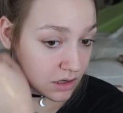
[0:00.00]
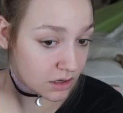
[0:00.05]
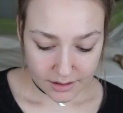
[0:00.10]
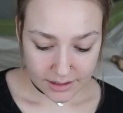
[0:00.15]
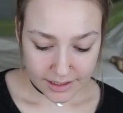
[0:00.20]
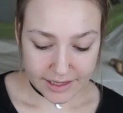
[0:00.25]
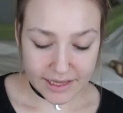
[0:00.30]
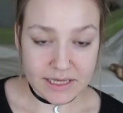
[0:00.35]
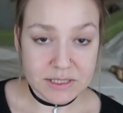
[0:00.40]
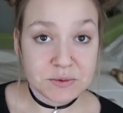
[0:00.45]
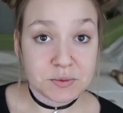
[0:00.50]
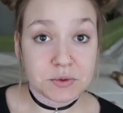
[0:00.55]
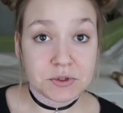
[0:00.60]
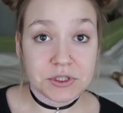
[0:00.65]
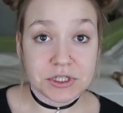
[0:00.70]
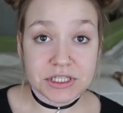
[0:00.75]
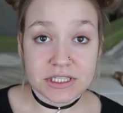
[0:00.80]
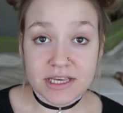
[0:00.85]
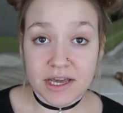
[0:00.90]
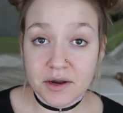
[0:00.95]
I guess we'll
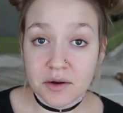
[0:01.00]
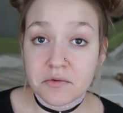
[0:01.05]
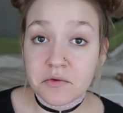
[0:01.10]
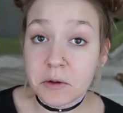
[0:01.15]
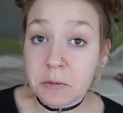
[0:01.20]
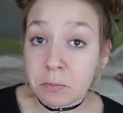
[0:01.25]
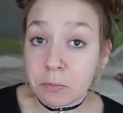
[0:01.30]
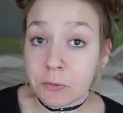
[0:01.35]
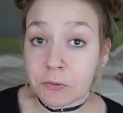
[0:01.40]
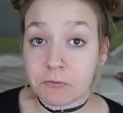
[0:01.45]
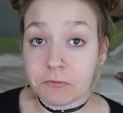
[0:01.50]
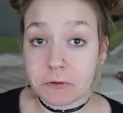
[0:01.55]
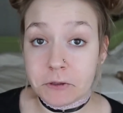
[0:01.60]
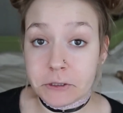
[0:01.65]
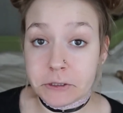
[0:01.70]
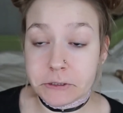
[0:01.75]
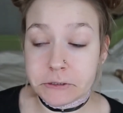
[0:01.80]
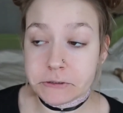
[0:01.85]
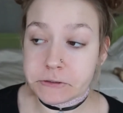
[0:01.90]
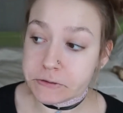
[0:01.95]
just kind of
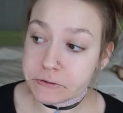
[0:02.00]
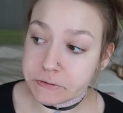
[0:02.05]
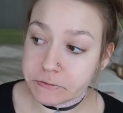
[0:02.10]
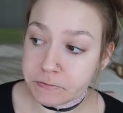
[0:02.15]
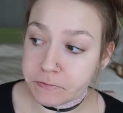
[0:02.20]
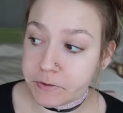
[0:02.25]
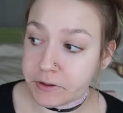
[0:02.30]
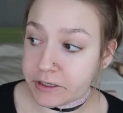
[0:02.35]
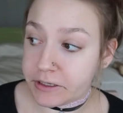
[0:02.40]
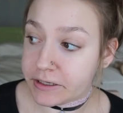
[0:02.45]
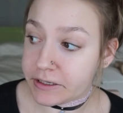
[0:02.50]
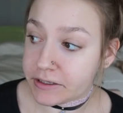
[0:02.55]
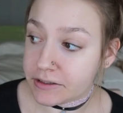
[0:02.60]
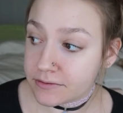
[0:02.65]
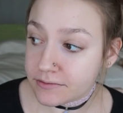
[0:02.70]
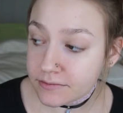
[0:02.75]
improvise on the way.